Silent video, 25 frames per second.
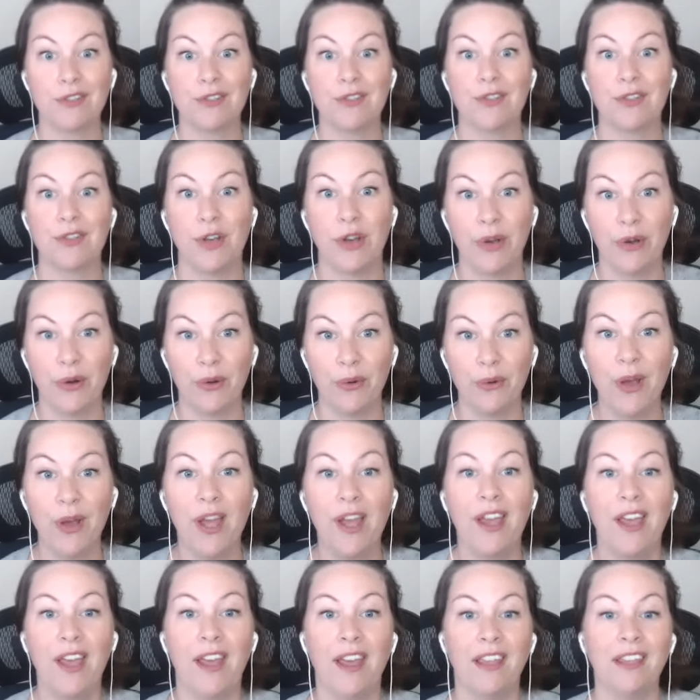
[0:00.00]
So,
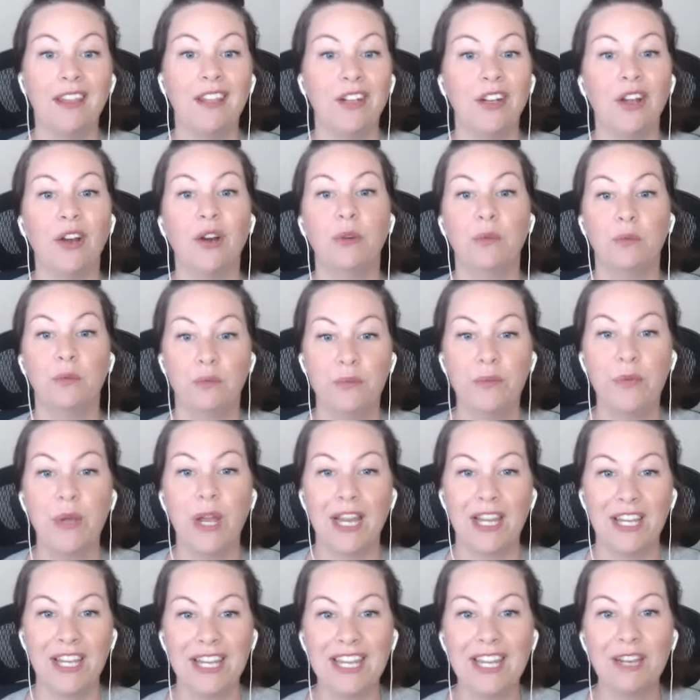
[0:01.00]

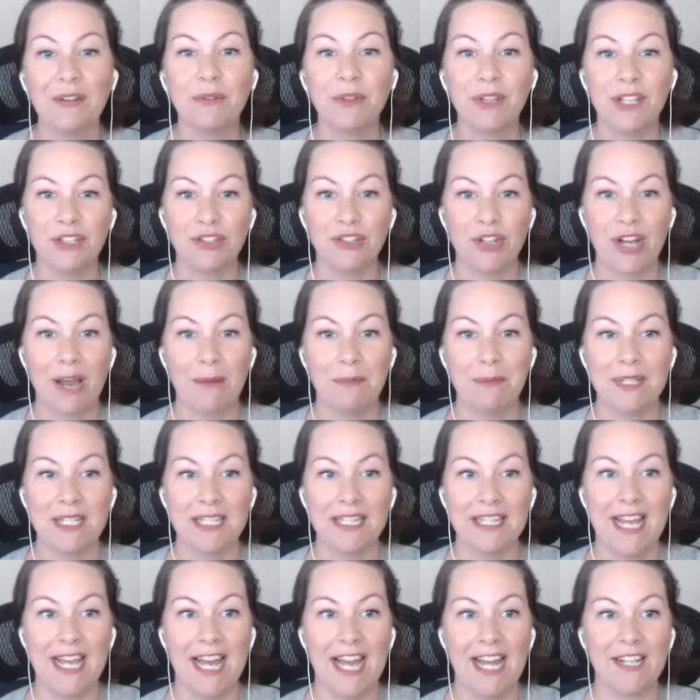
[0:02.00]
it can get really trapped
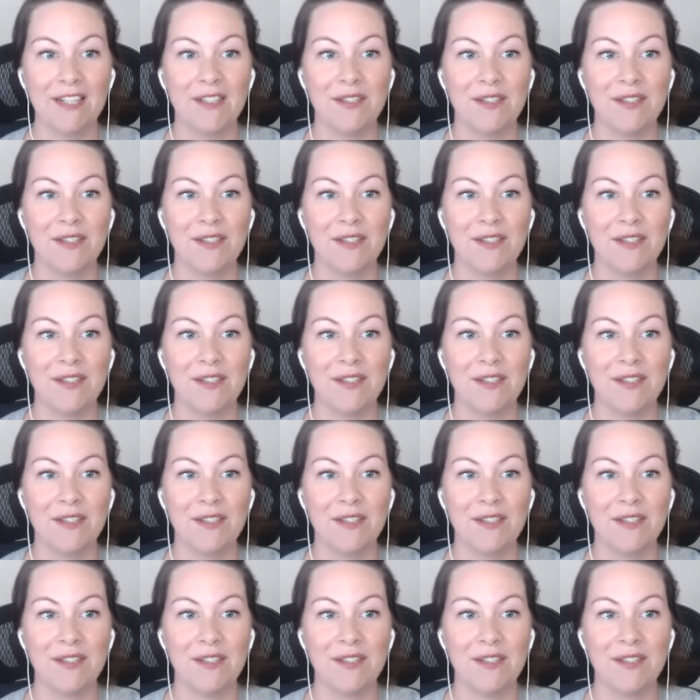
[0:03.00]
in that.